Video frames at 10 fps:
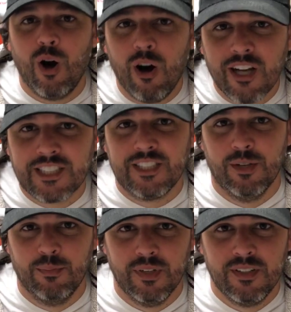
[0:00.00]

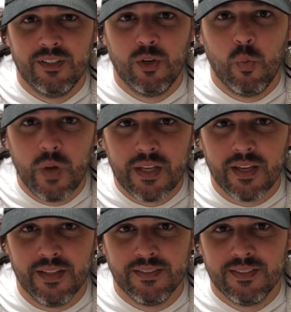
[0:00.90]
awesome
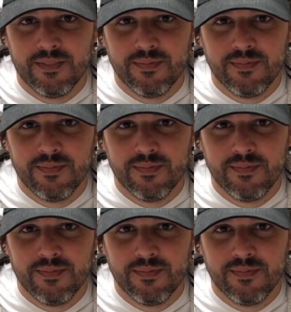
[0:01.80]
weekend.